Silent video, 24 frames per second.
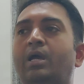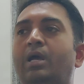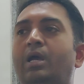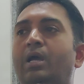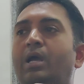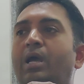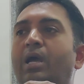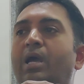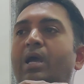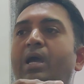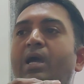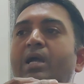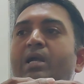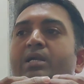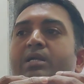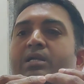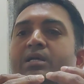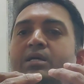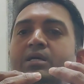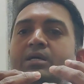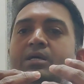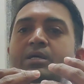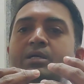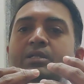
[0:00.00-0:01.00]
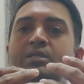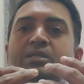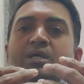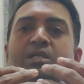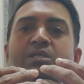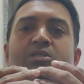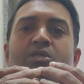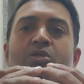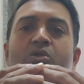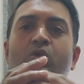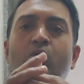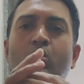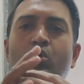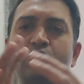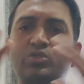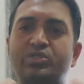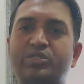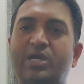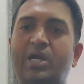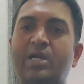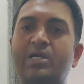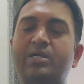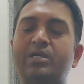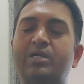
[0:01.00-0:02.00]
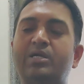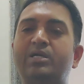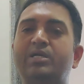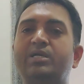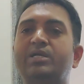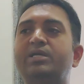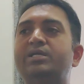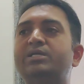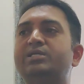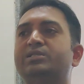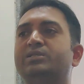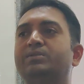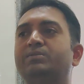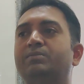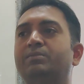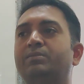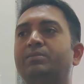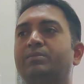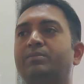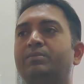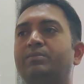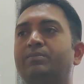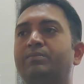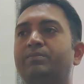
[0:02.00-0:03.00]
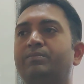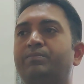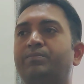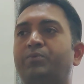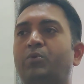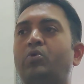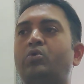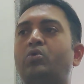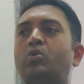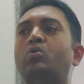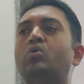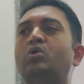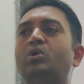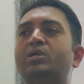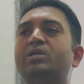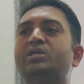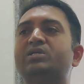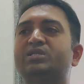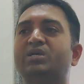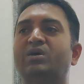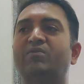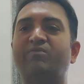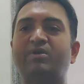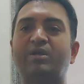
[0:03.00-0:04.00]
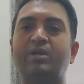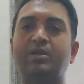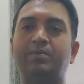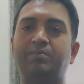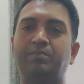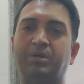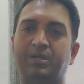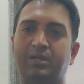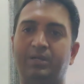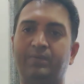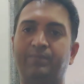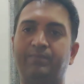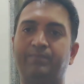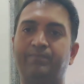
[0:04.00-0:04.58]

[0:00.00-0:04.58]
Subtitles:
and there is a no standard is protocol is available,